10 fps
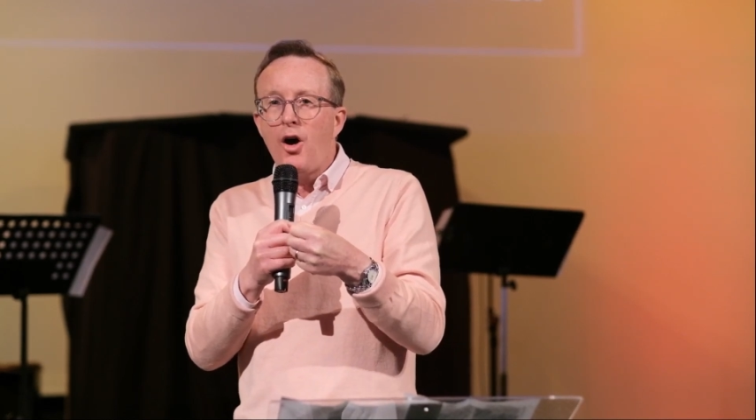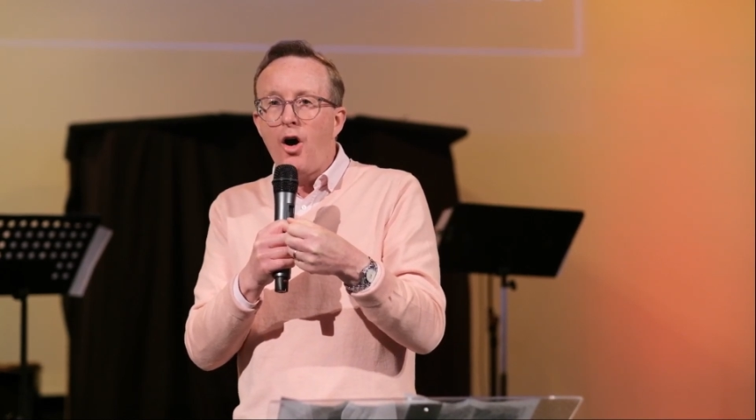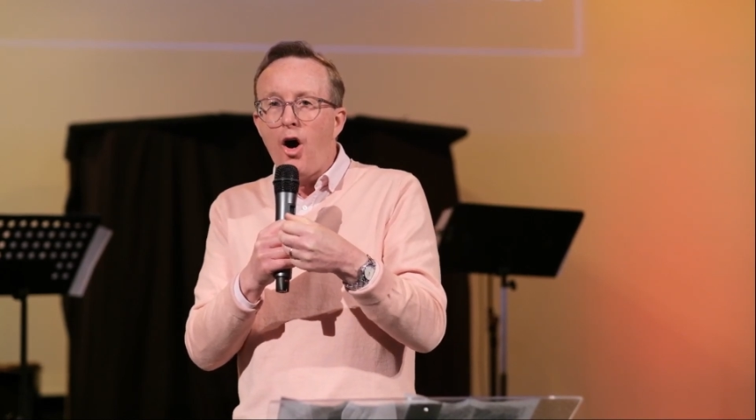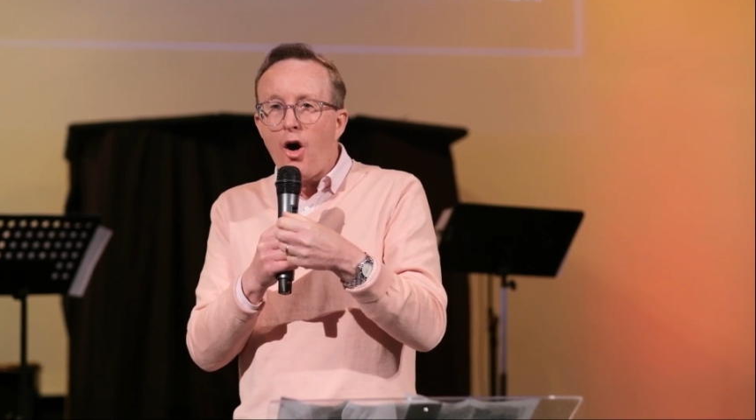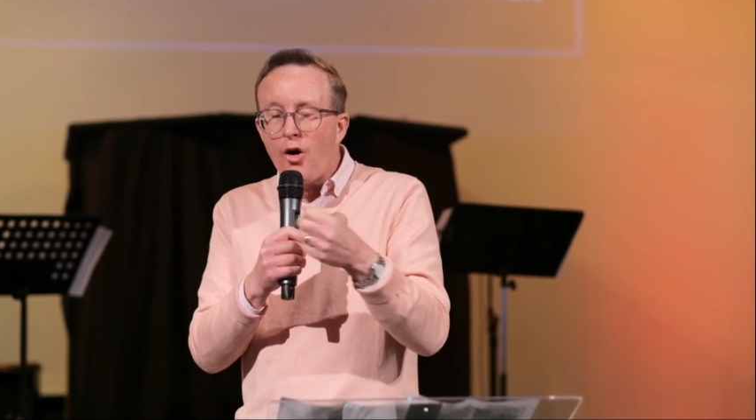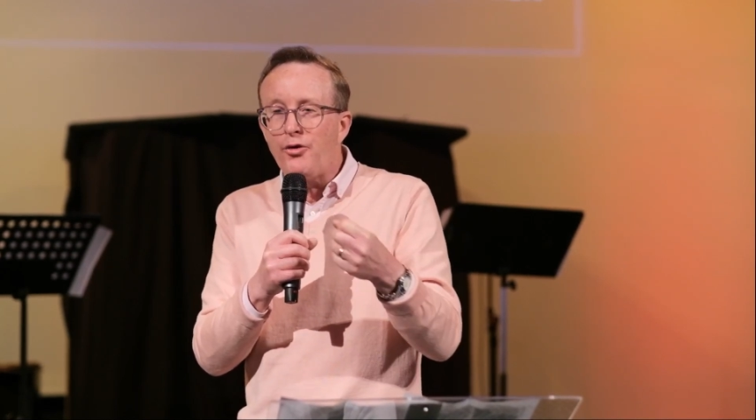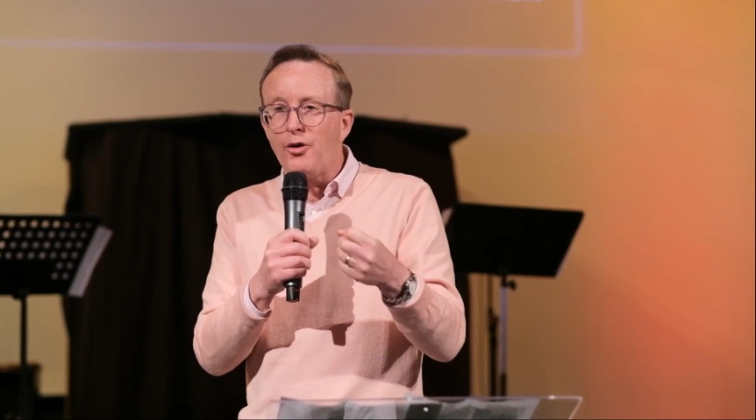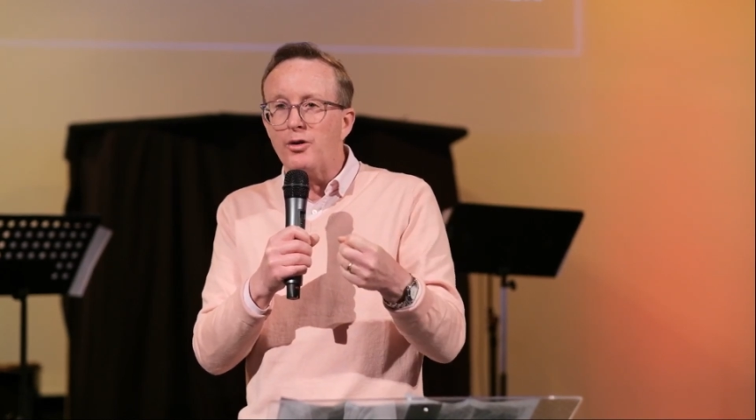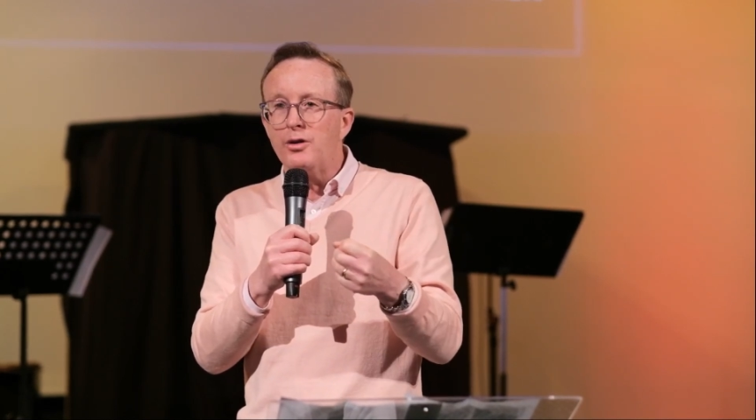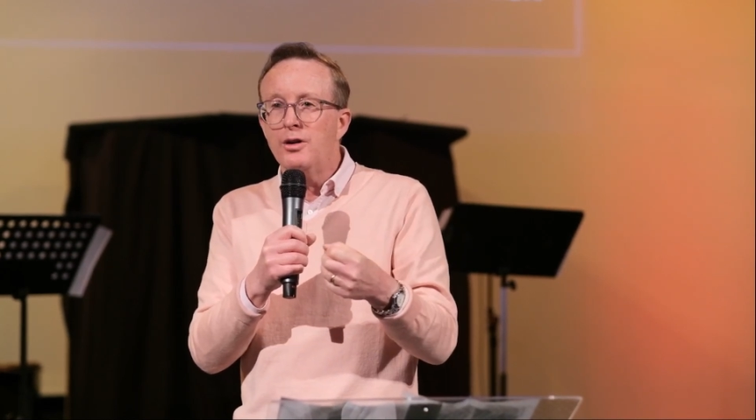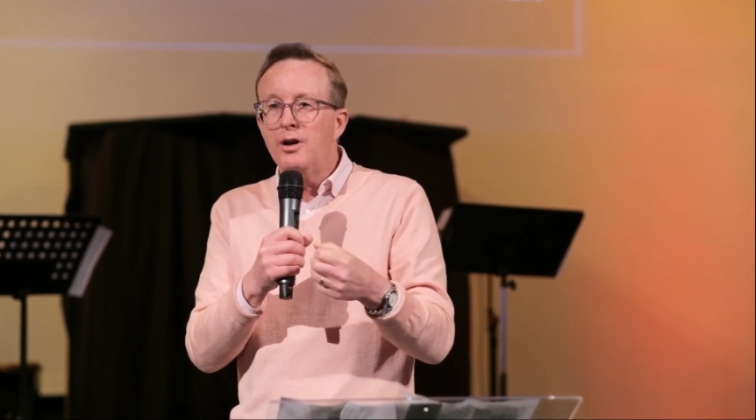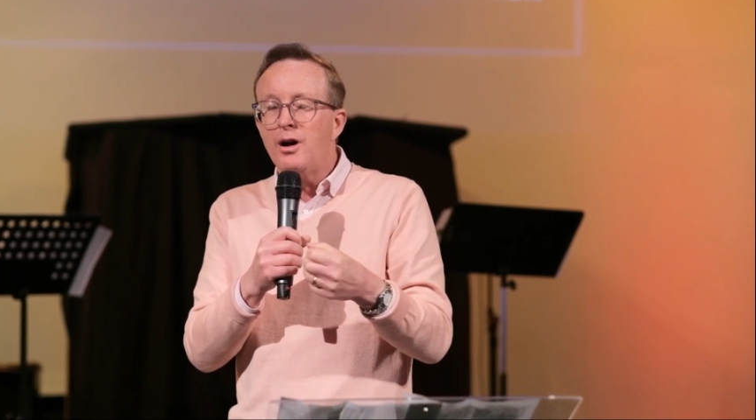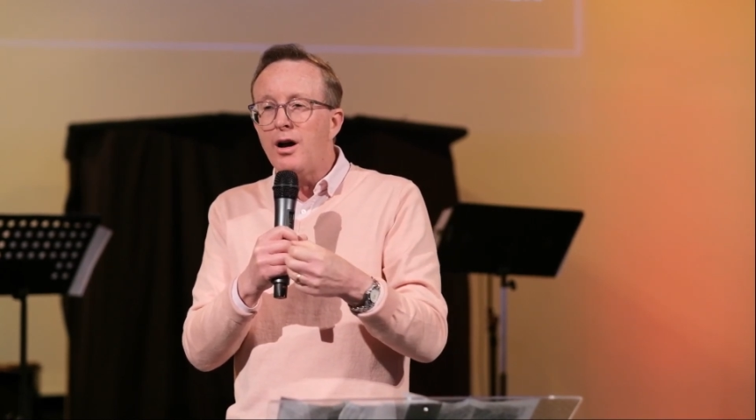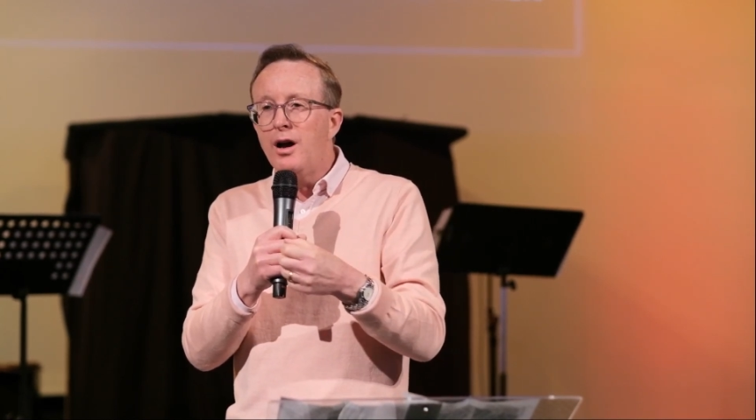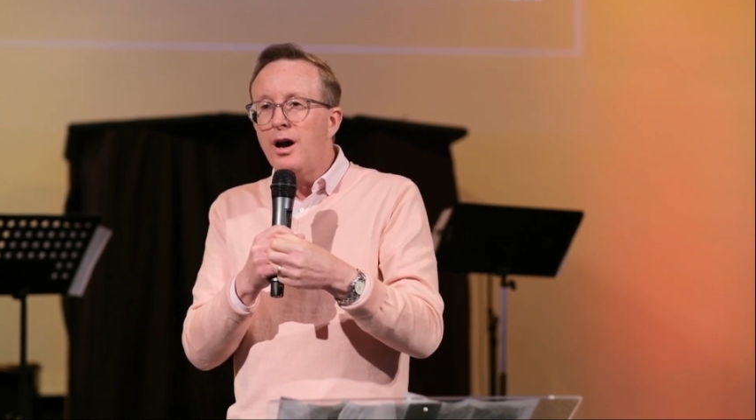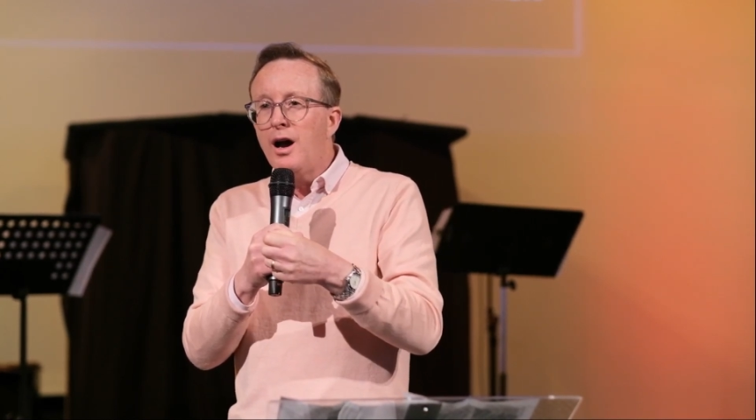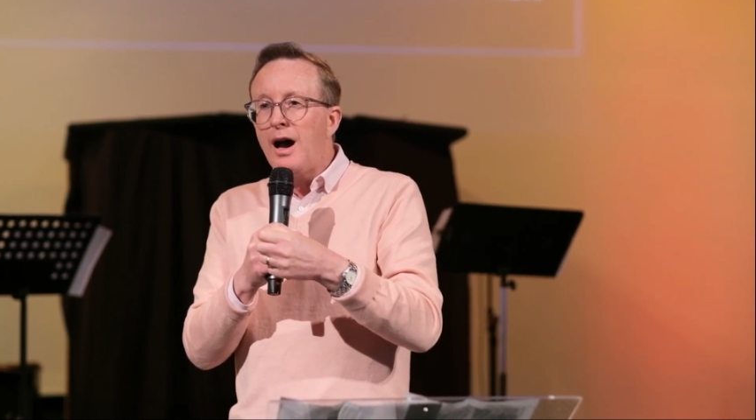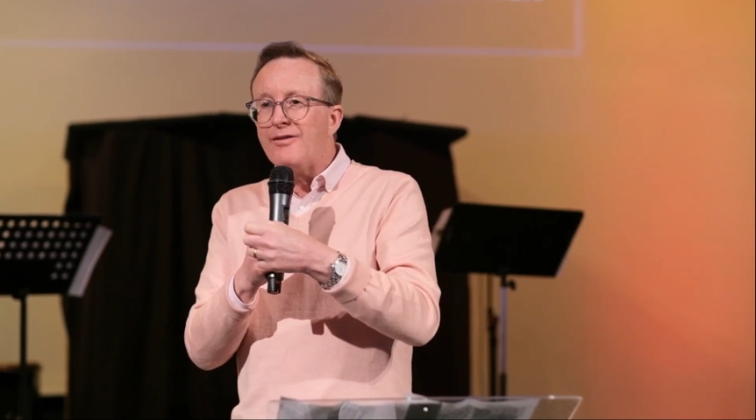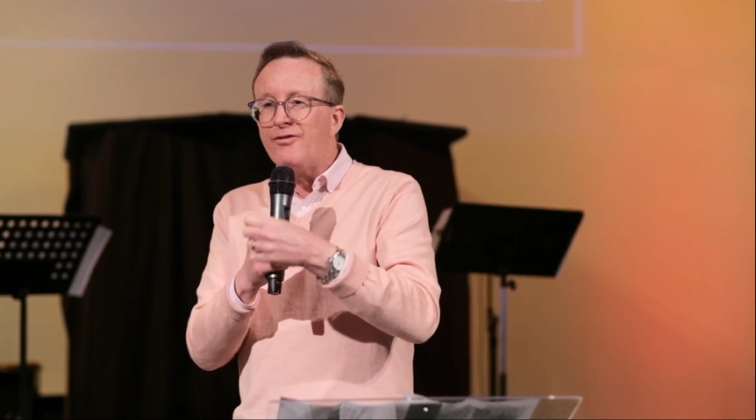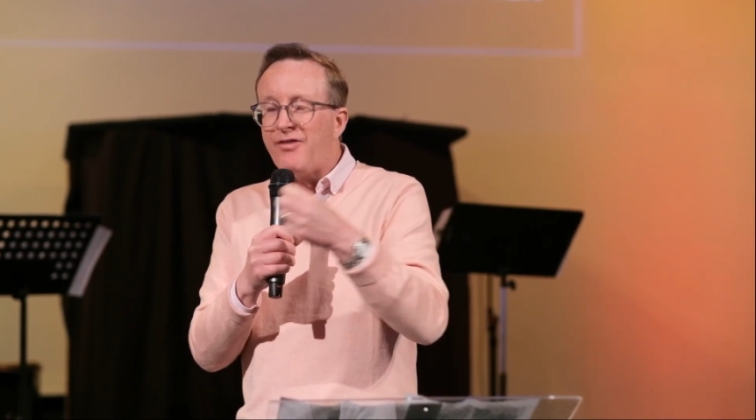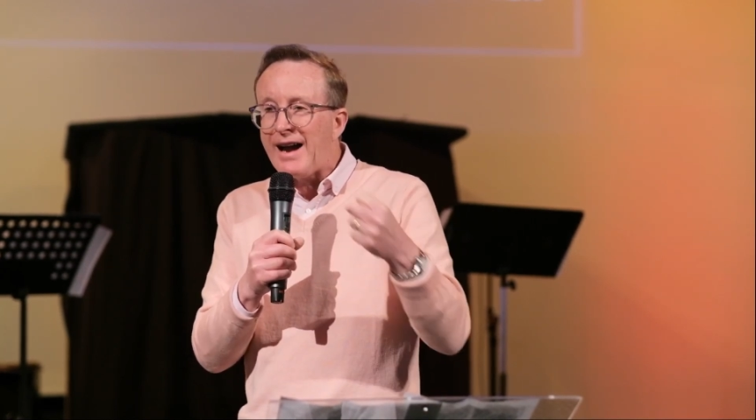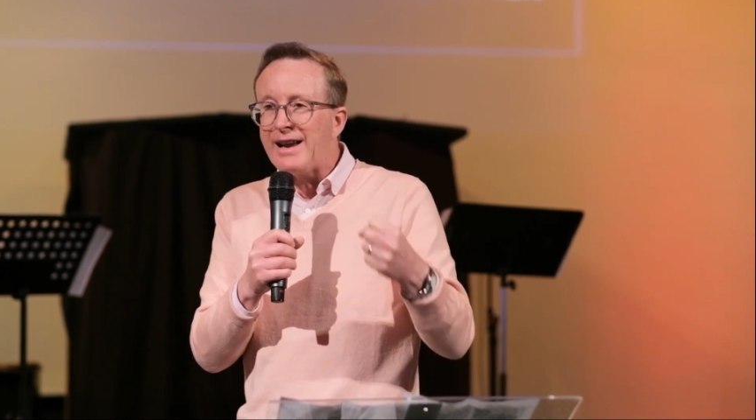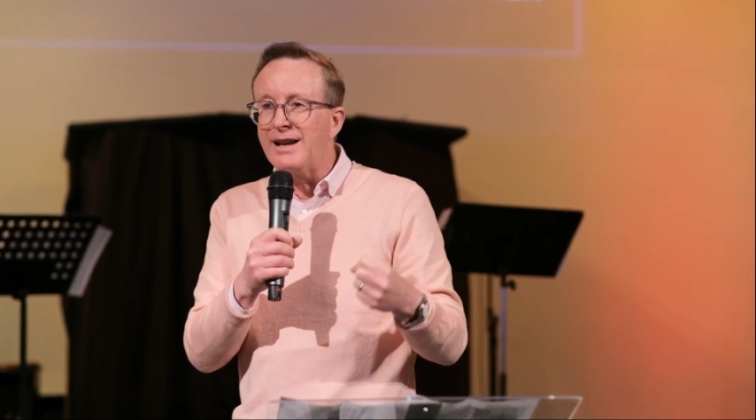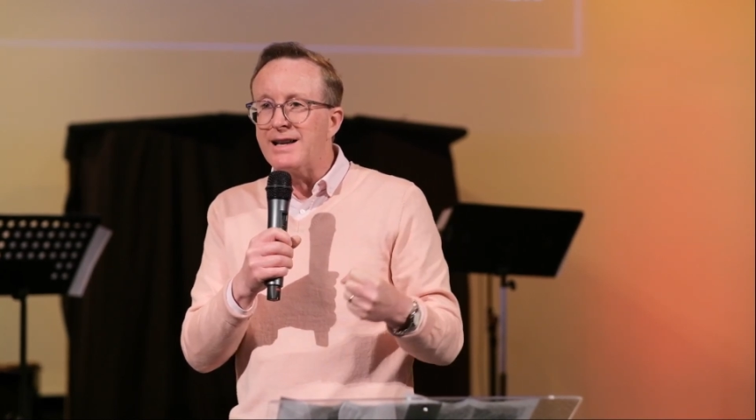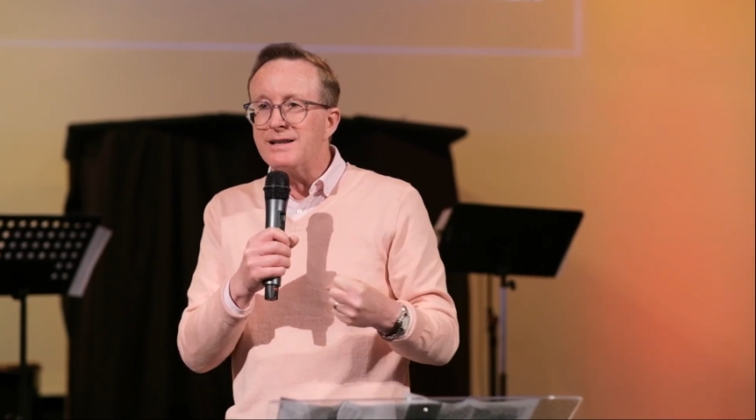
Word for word: awful and violent